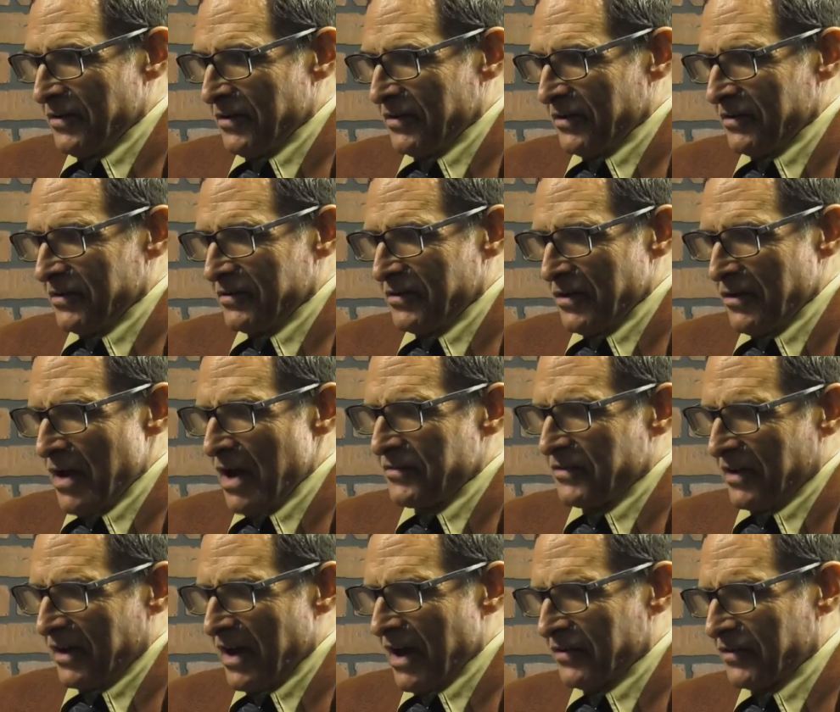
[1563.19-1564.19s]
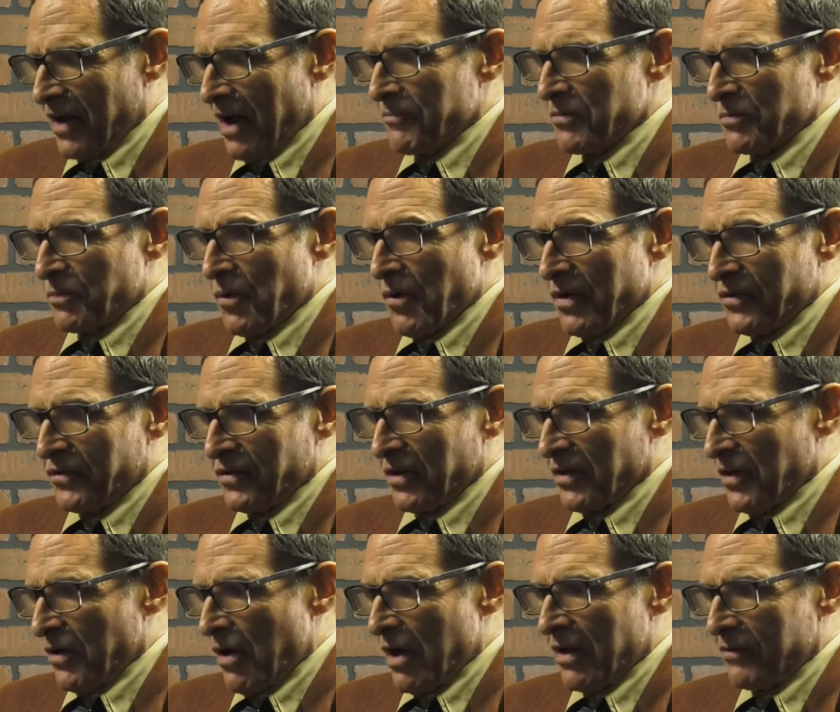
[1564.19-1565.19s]
do you have the guests come in person, or
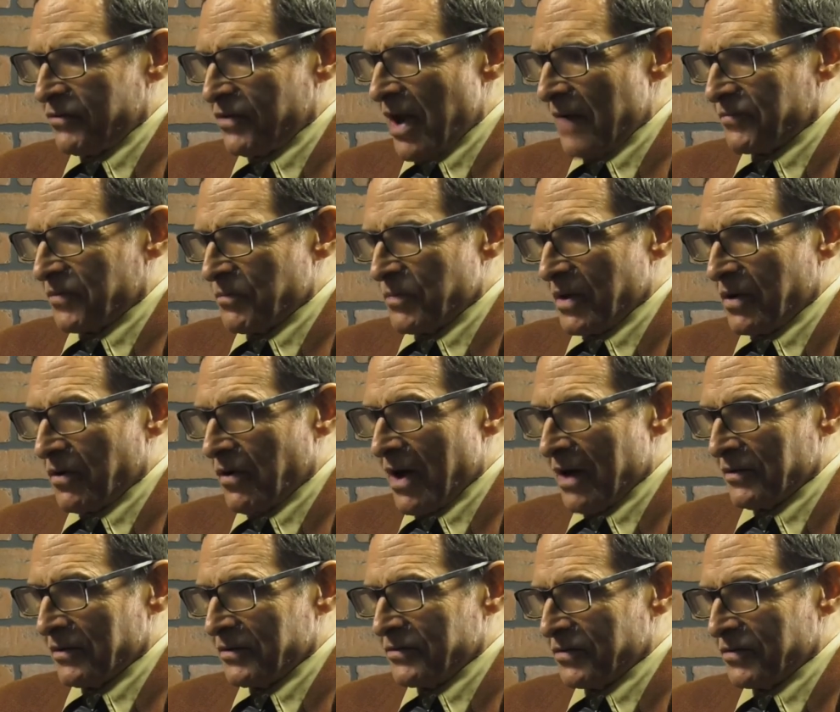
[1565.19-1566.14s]
do they always have to be call-ins?